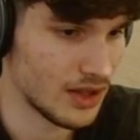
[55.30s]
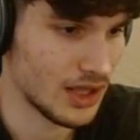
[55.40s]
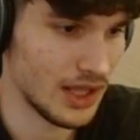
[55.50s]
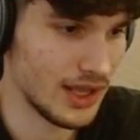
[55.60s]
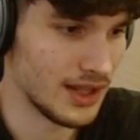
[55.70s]

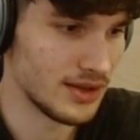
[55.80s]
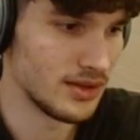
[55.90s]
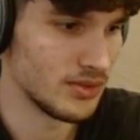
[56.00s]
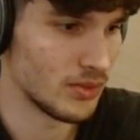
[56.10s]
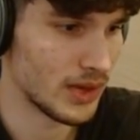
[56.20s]

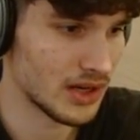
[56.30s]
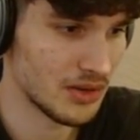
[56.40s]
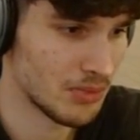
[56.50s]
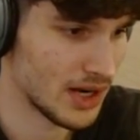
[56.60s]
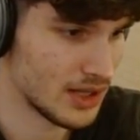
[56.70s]
and when
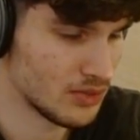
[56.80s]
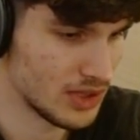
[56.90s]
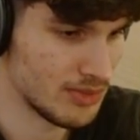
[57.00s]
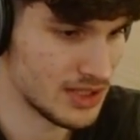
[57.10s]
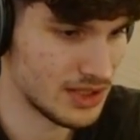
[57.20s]
combined
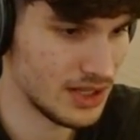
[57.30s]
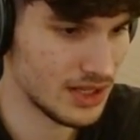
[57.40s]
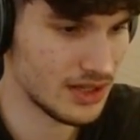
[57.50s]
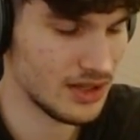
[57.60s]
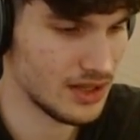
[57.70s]
with
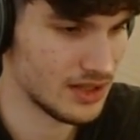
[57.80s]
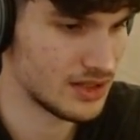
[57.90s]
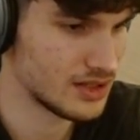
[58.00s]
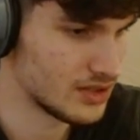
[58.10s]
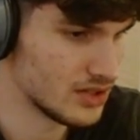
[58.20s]
Mystique,
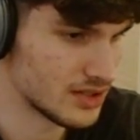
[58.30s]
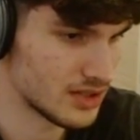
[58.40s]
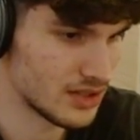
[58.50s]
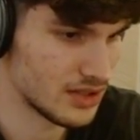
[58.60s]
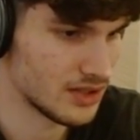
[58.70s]
it's
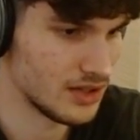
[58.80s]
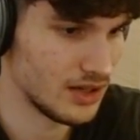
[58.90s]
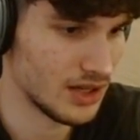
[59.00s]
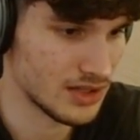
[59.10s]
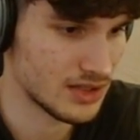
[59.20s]
just
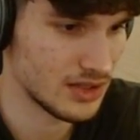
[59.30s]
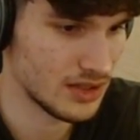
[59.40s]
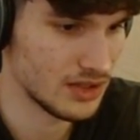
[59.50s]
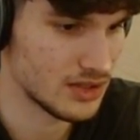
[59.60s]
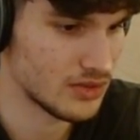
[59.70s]
nuts.
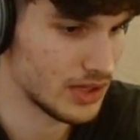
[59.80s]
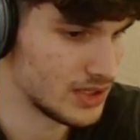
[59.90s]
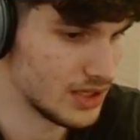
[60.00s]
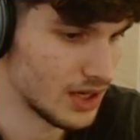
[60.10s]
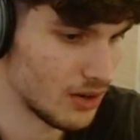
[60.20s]
It's
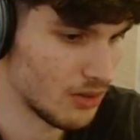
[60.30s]
crazy how